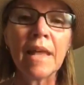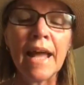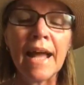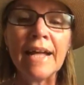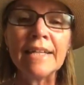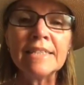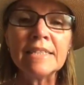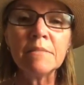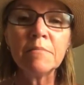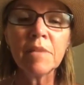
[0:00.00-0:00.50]

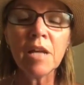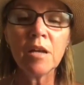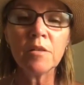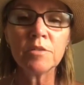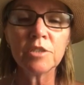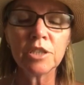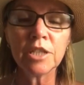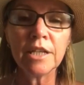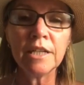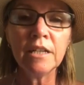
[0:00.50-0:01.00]
and some
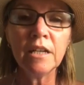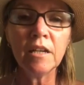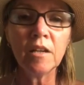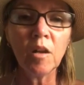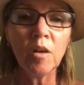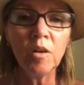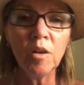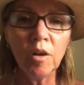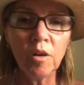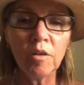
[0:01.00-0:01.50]
coaching and
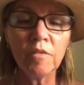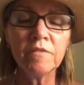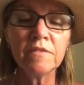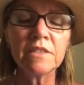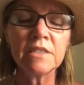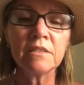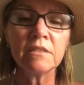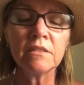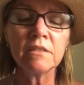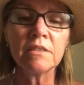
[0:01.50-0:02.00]
a lot of
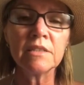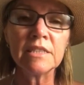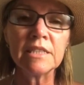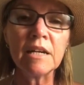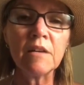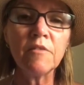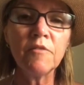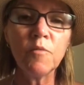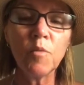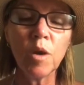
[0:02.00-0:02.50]

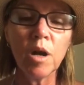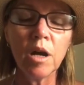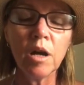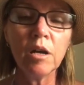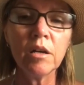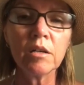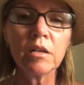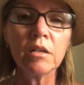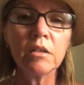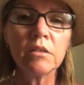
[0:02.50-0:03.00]

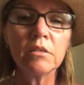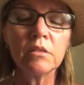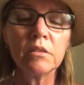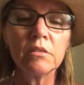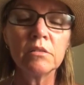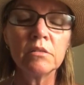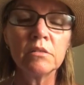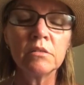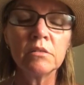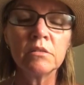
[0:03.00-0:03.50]
self-work
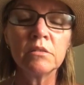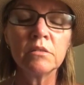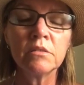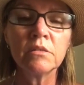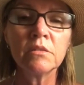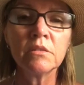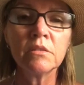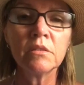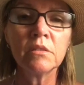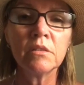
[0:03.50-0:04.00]

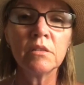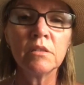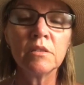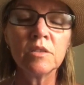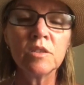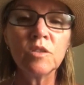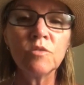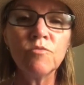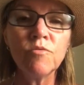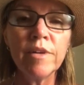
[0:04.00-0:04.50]

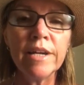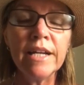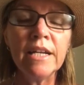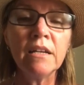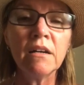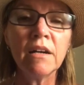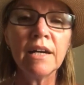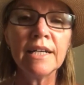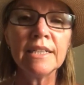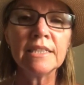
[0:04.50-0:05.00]
to
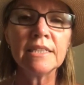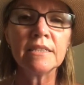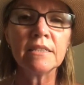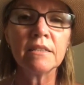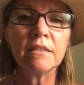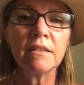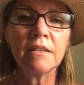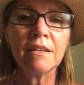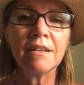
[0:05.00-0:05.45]
realise